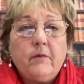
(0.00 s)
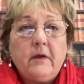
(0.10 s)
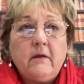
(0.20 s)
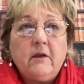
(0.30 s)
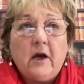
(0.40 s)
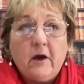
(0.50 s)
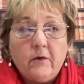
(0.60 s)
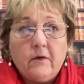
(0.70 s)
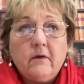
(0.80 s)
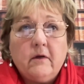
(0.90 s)
be
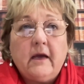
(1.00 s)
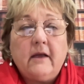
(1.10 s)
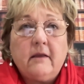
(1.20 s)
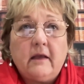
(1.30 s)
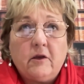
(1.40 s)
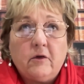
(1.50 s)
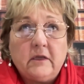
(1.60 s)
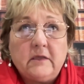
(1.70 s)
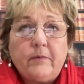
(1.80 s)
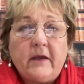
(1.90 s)
known and that you
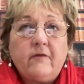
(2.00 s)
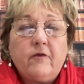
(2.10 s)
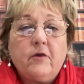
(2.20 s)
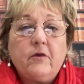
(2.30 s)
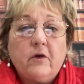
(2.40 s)
respect for your